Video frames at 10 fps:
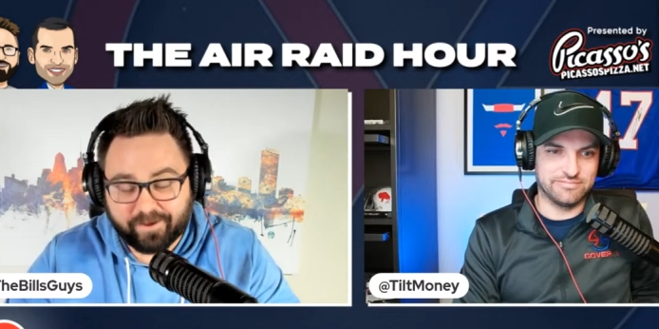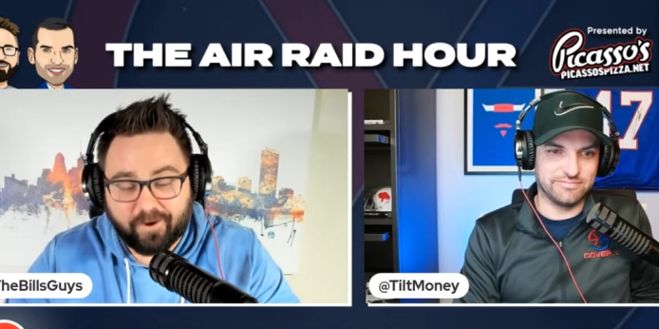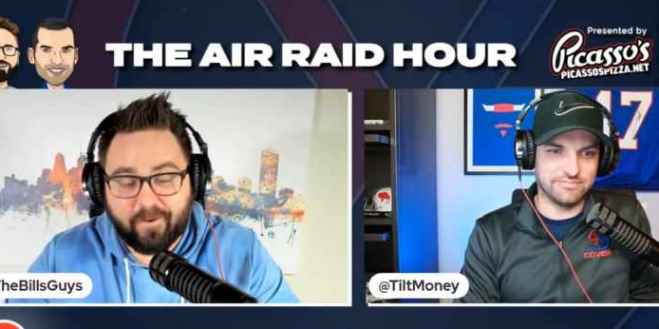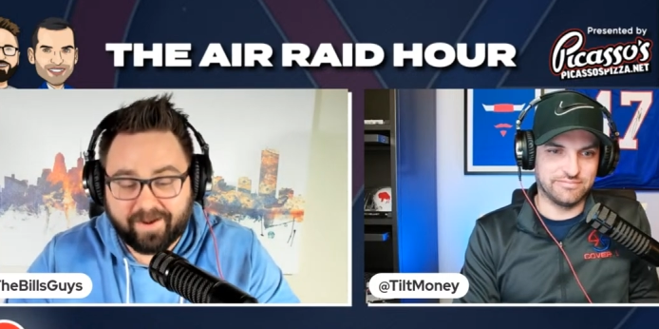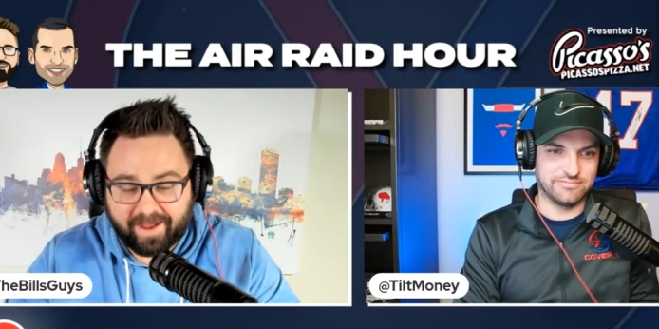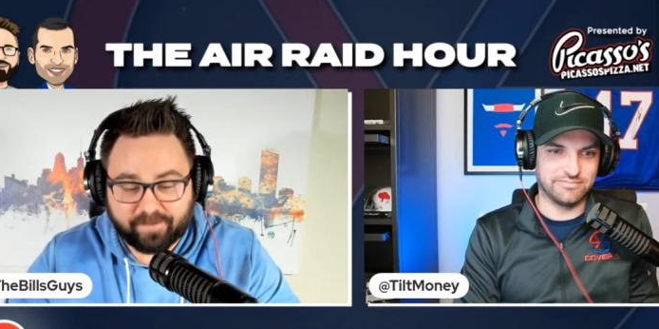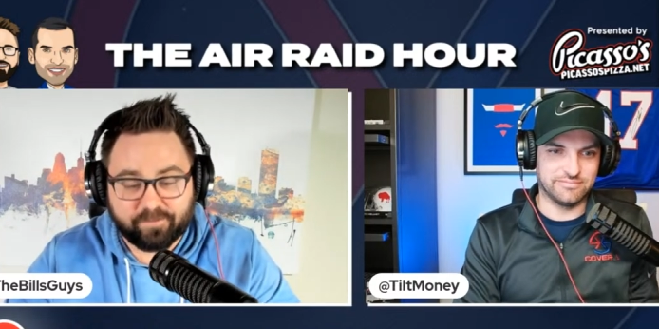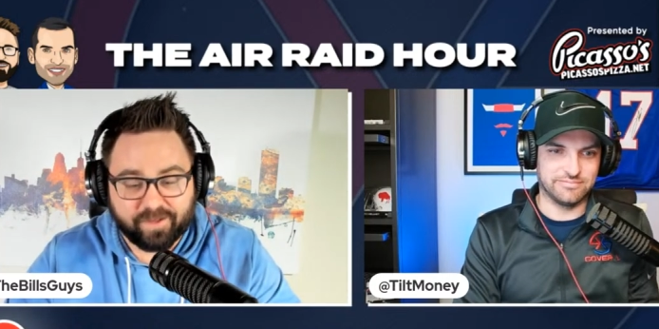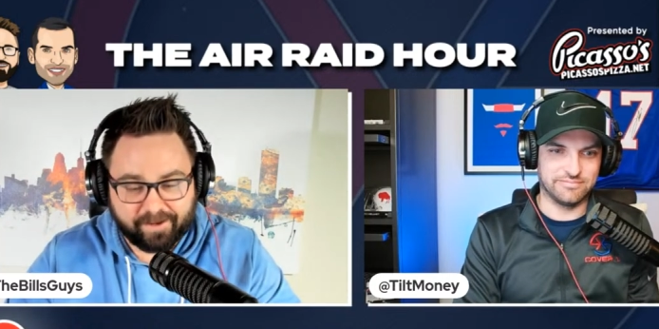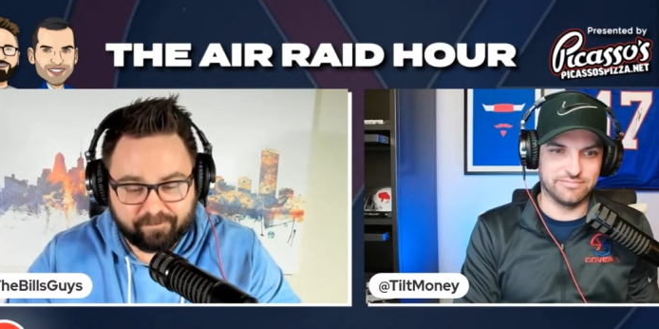Speaker 1: can go on ahead and
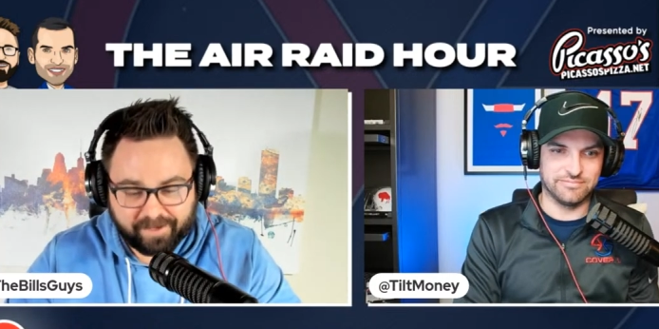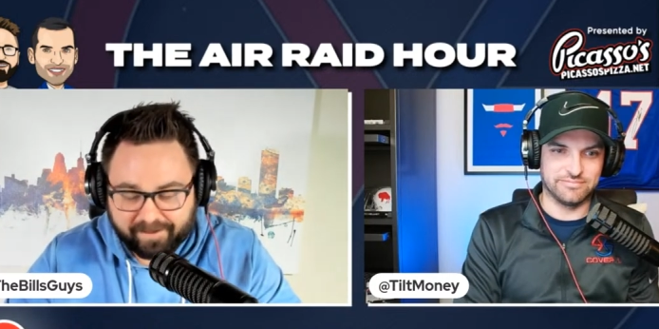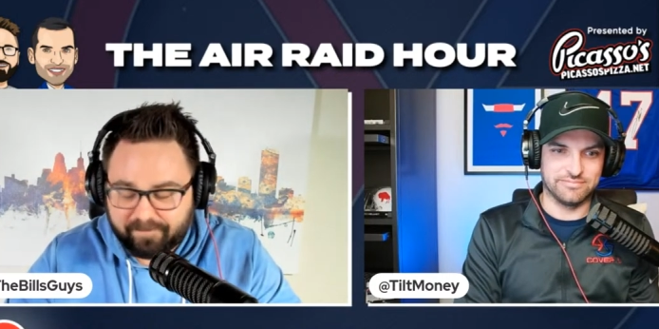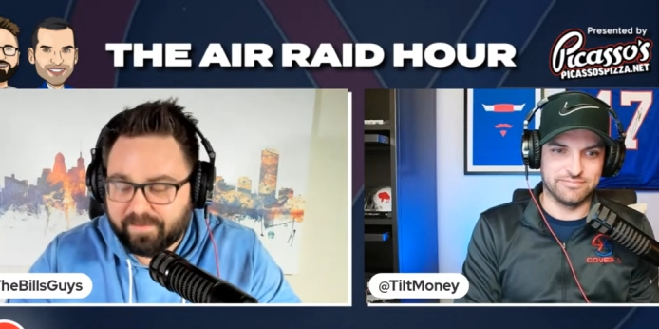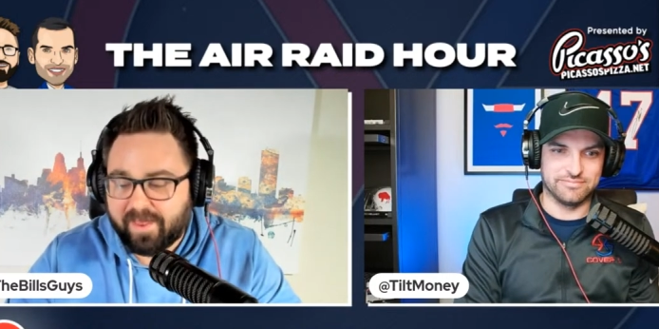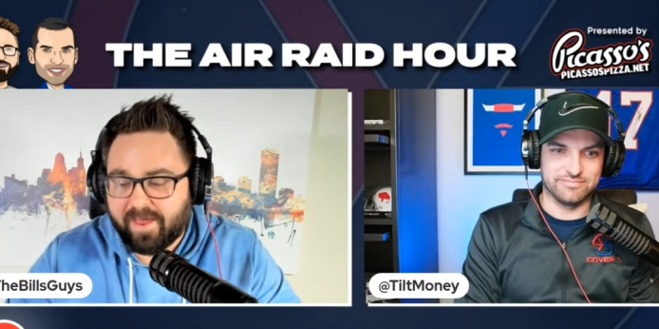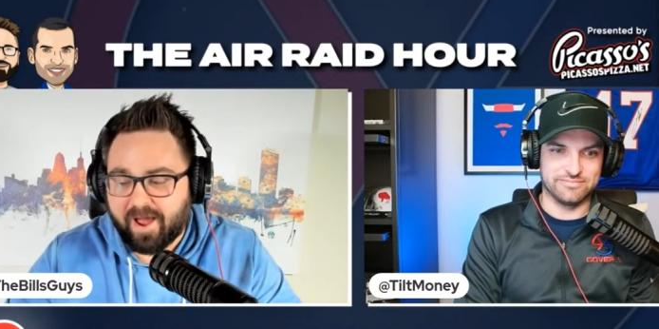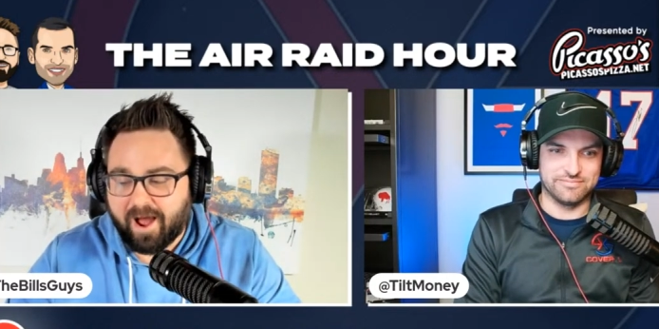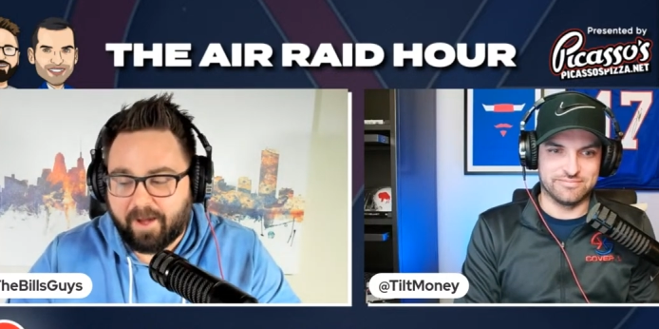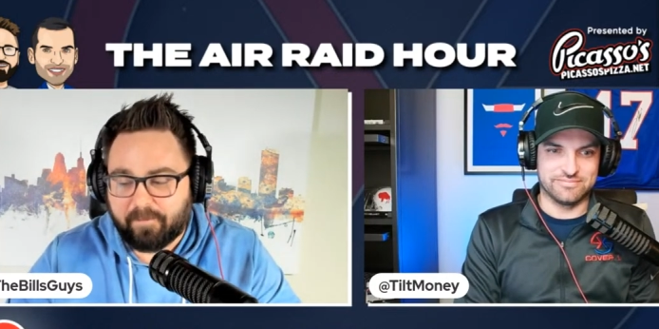blame me.
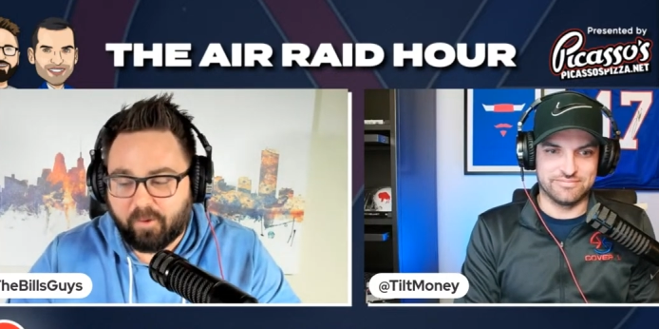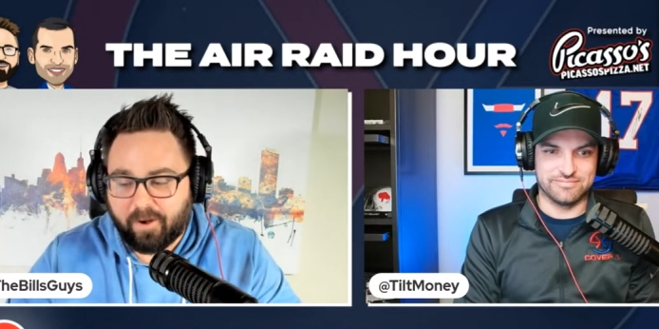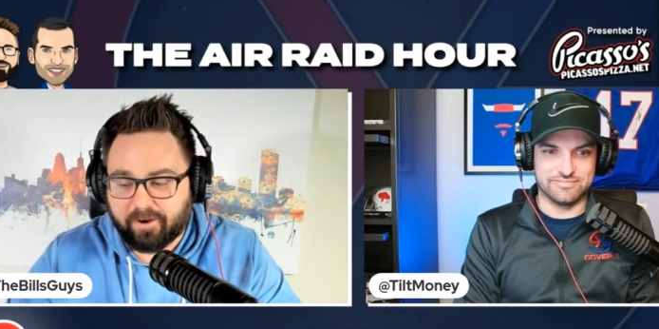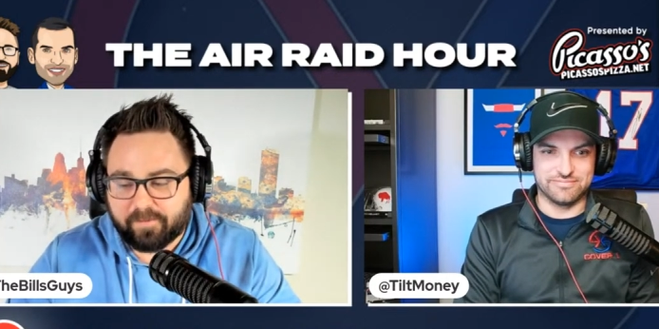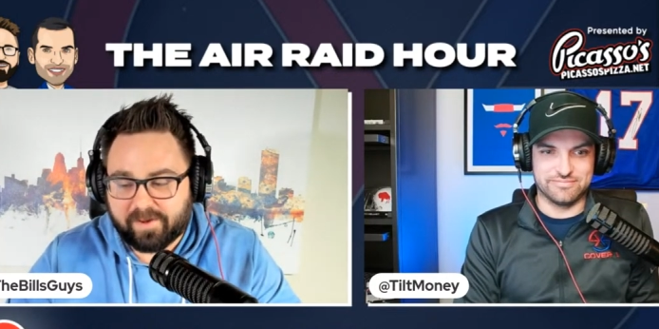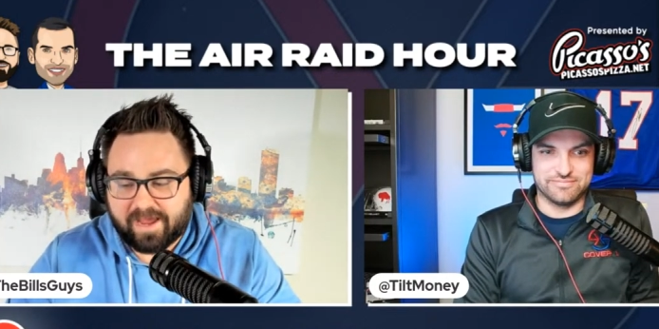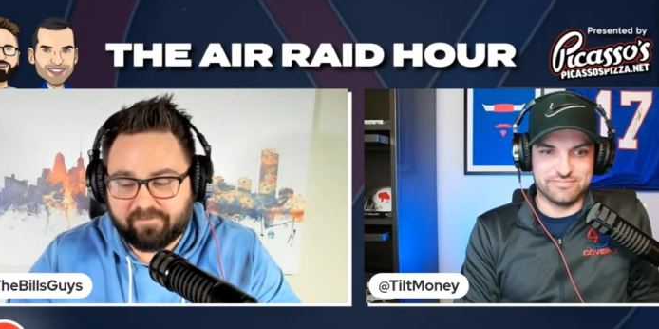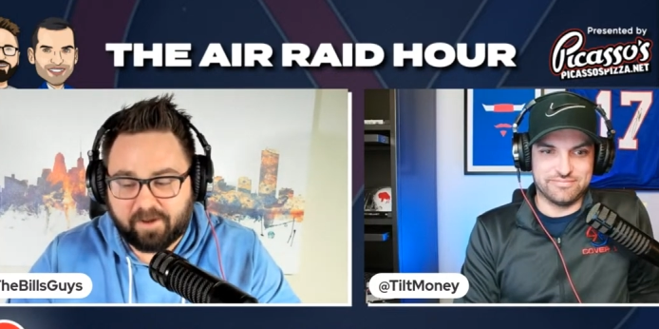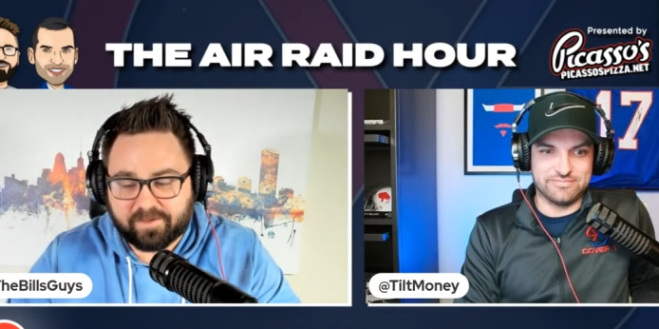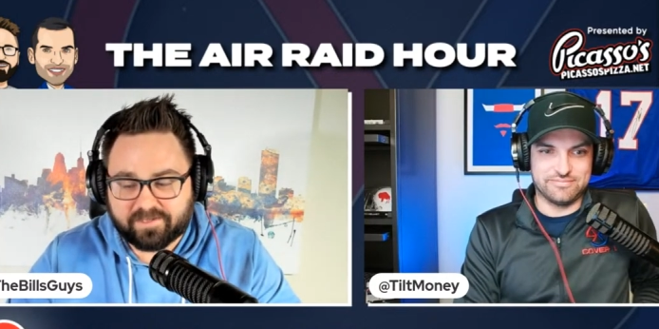Uh, but welcome in,
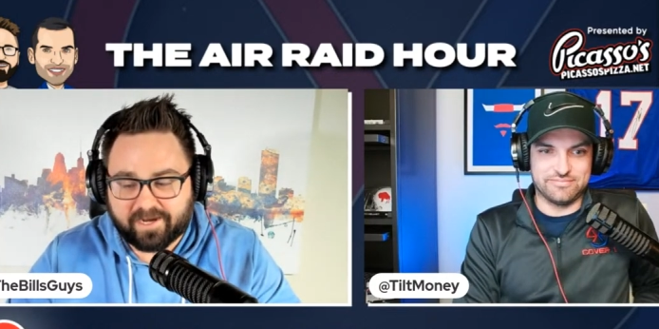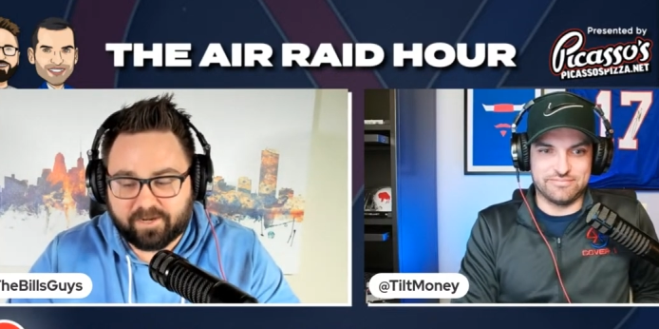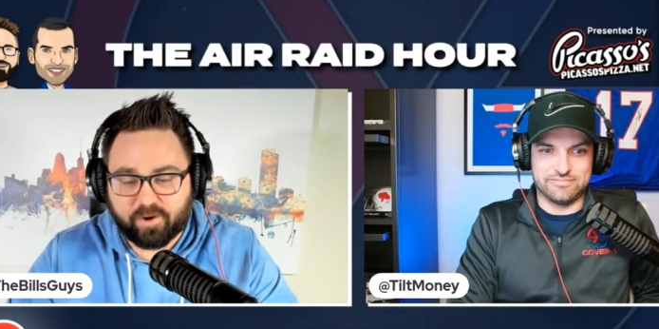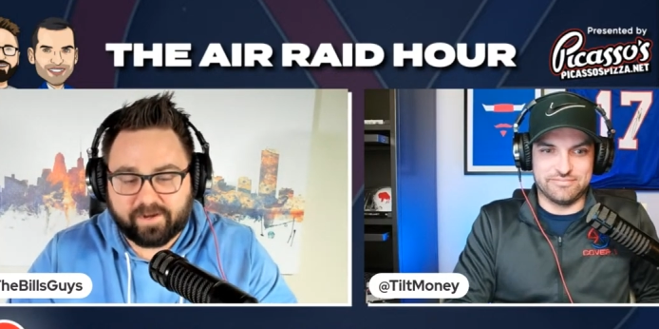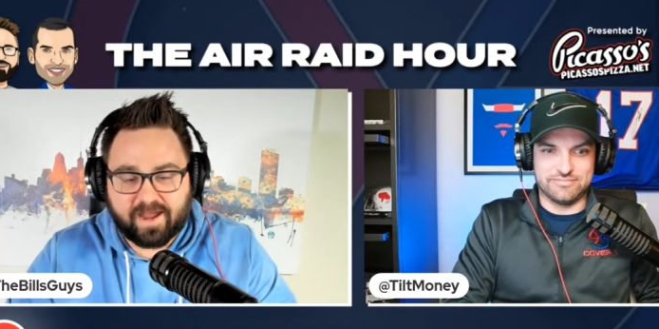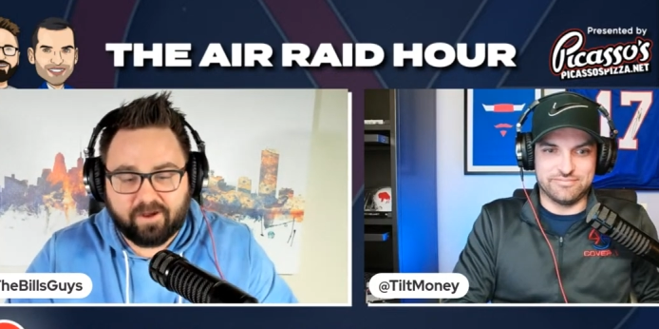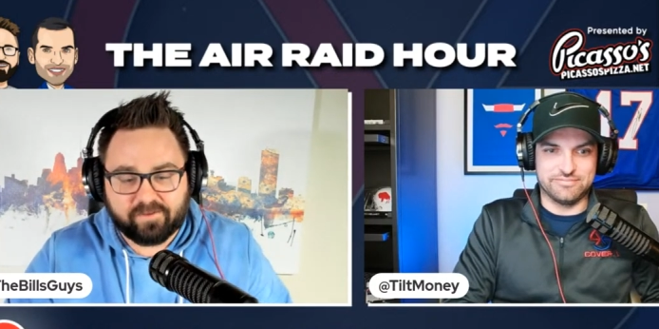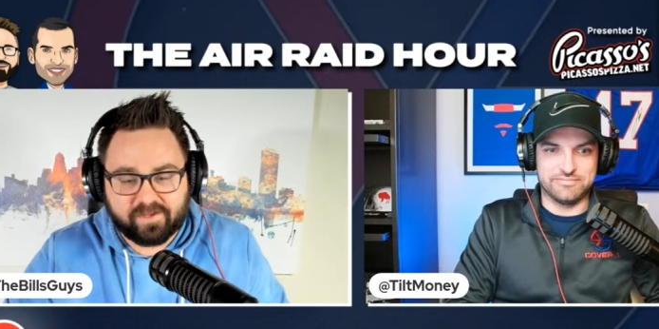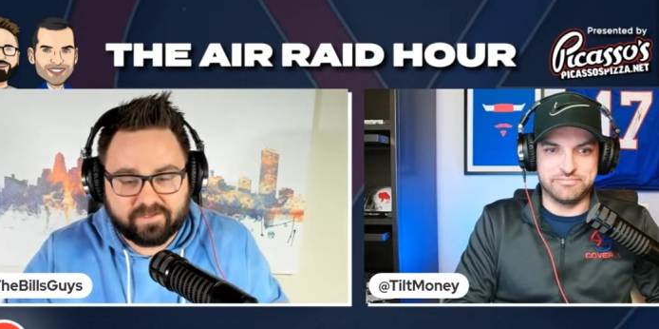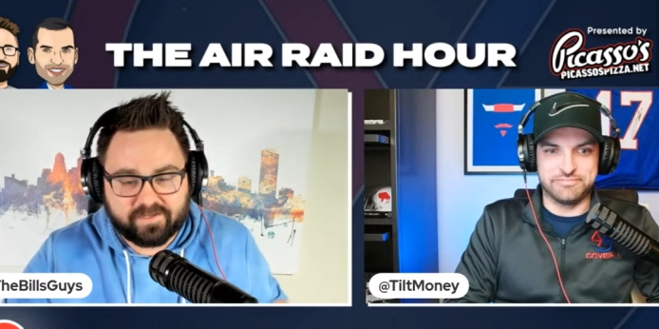David. I'm excited to break
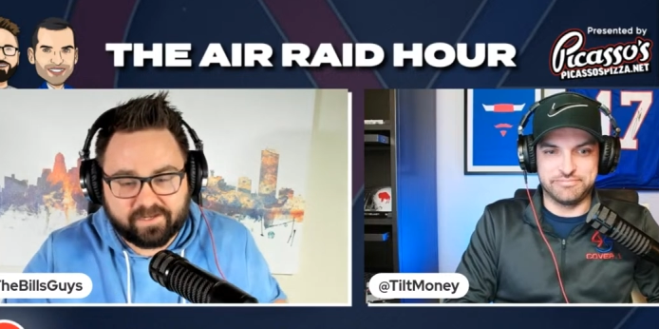down these